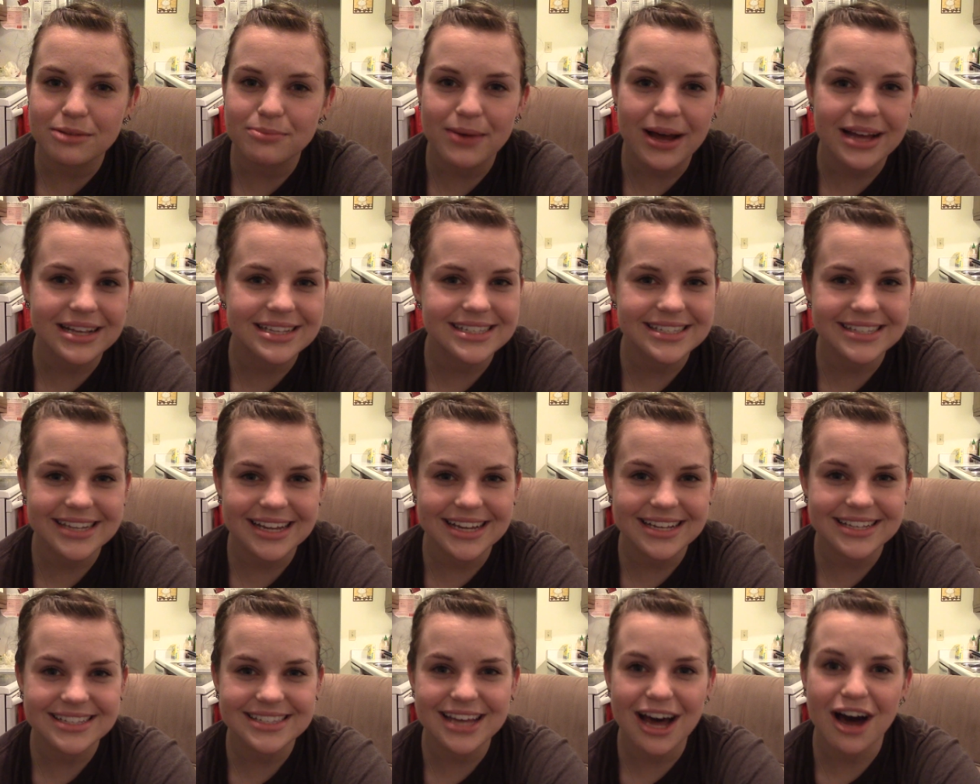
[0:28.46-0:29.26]
best
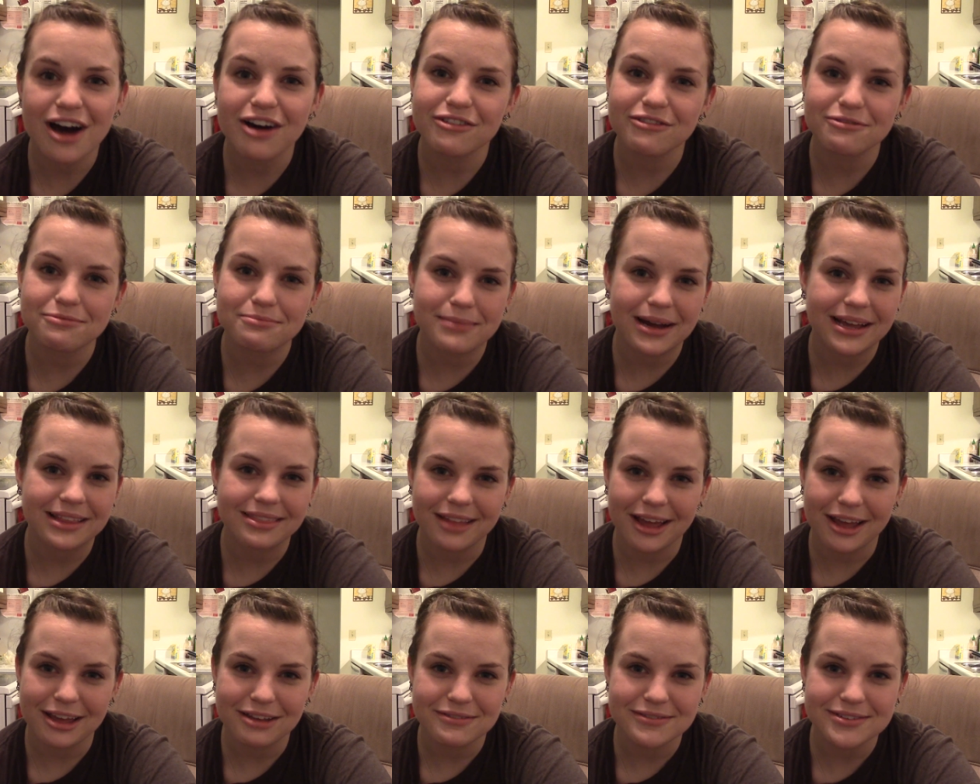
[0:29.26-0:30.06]
days of my
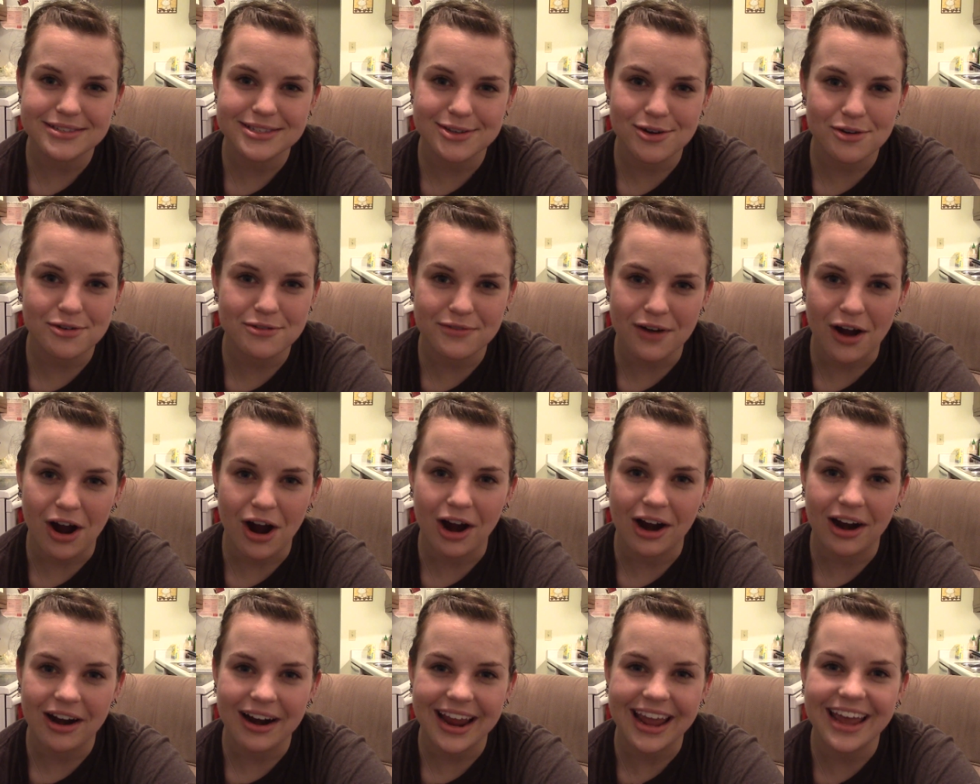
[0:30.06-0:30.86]
life so far,